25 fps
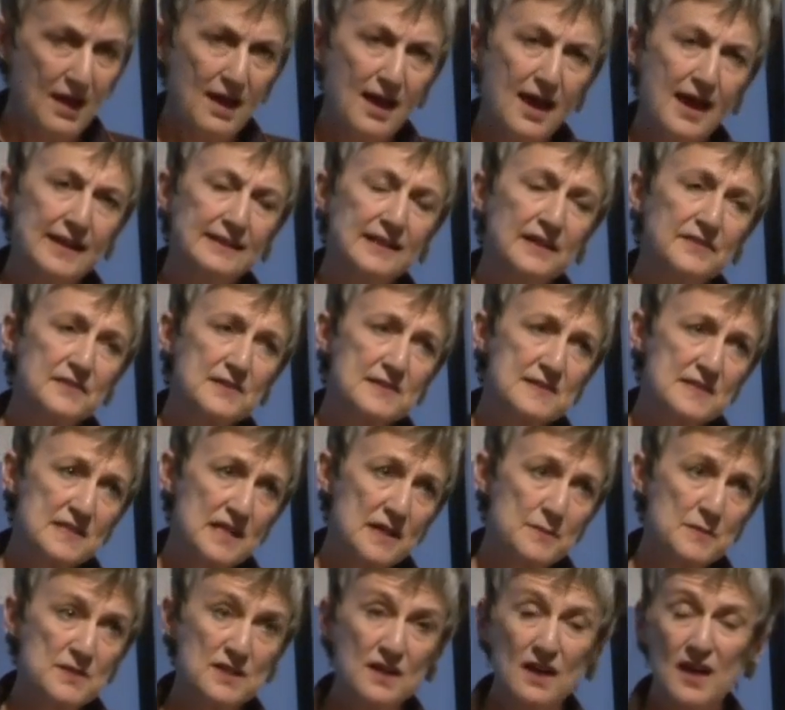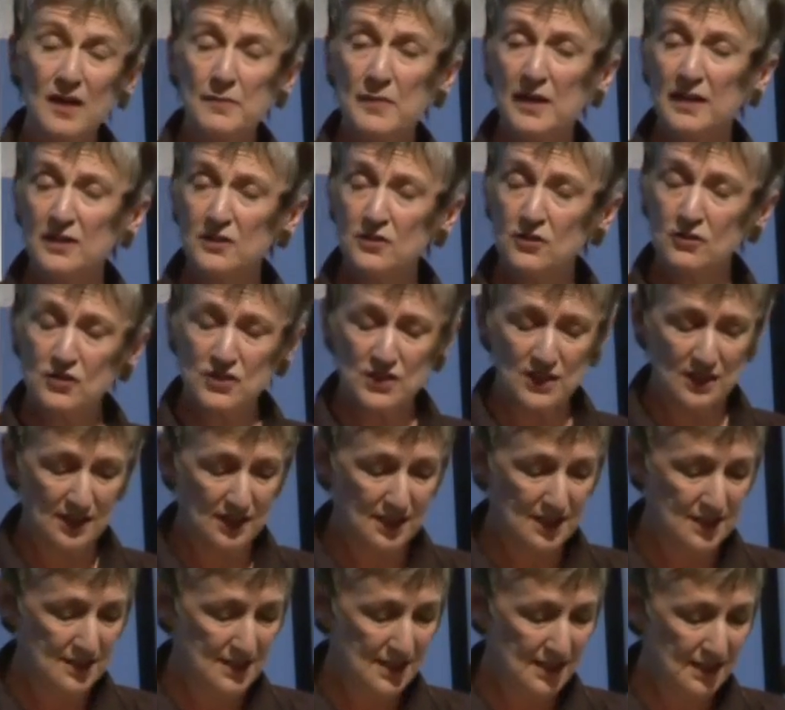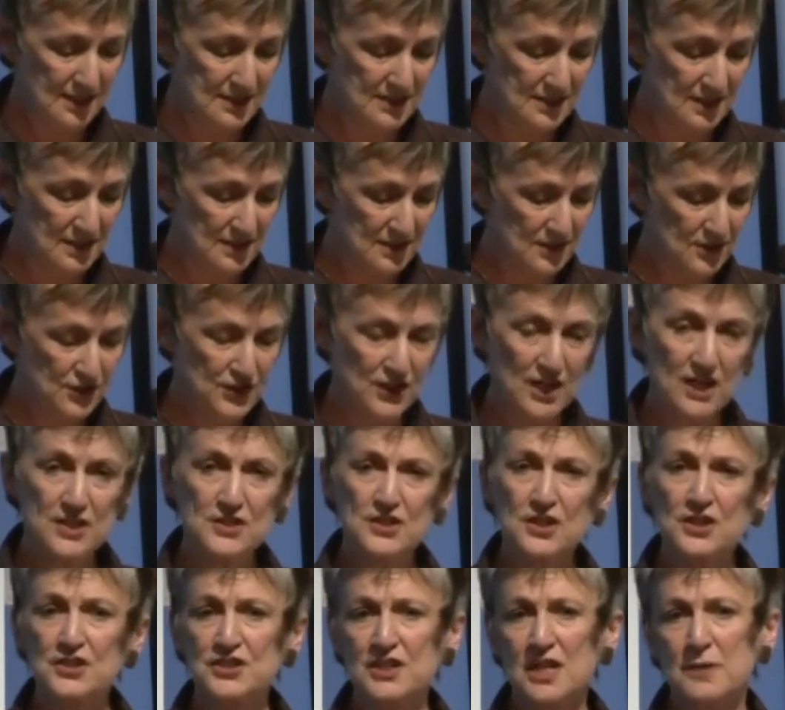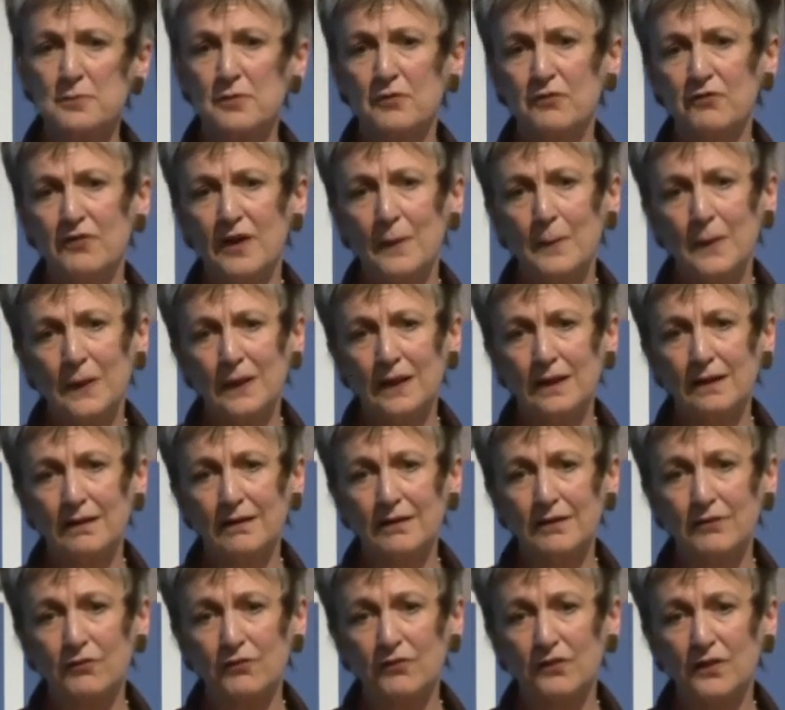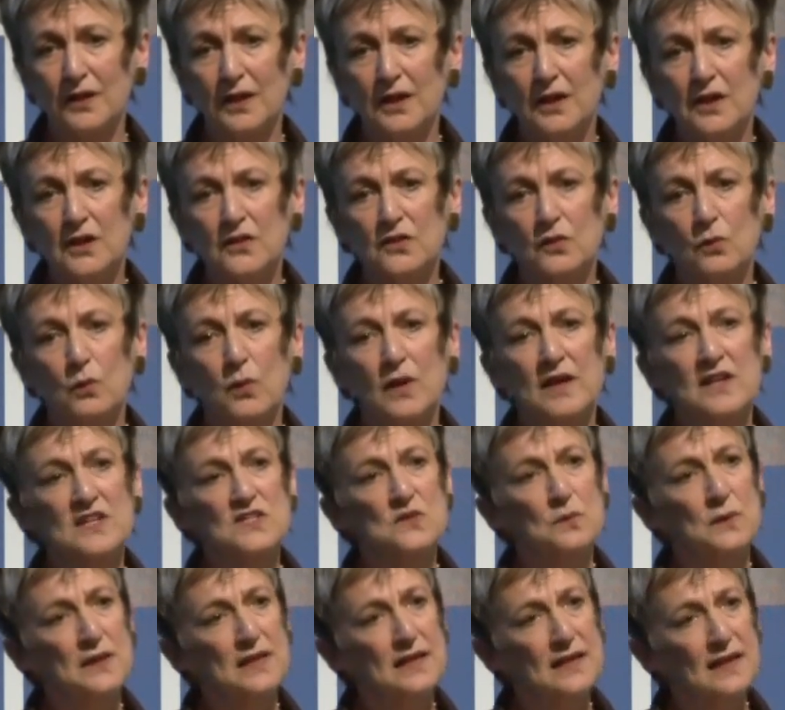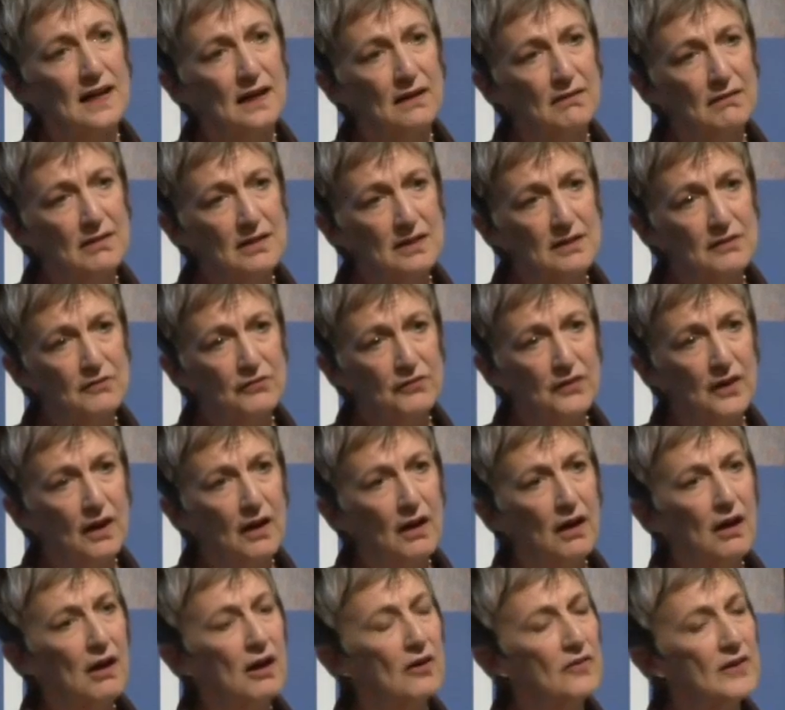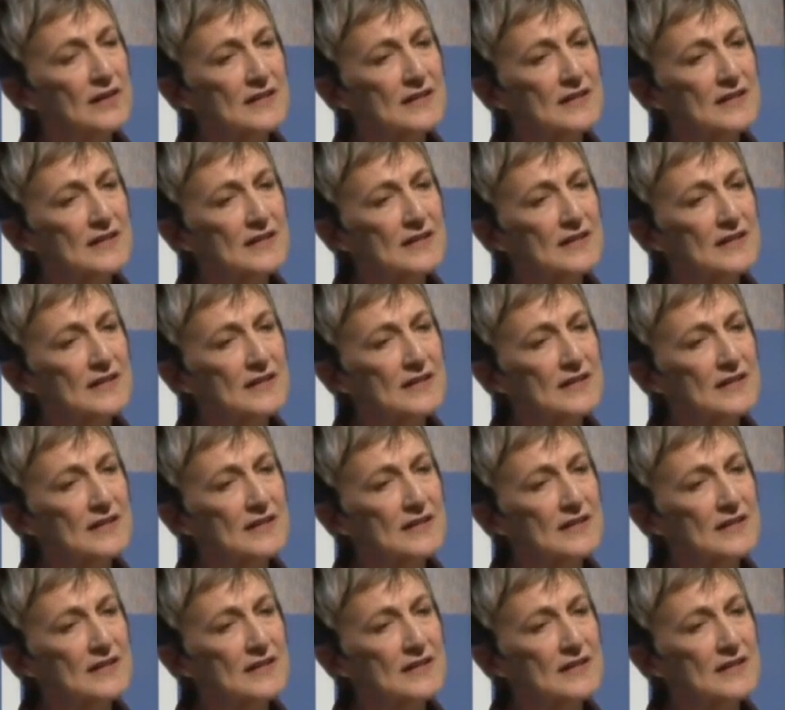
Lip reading: And at the same time, and not unconnected, the changing shape of family life, the ways we now live, our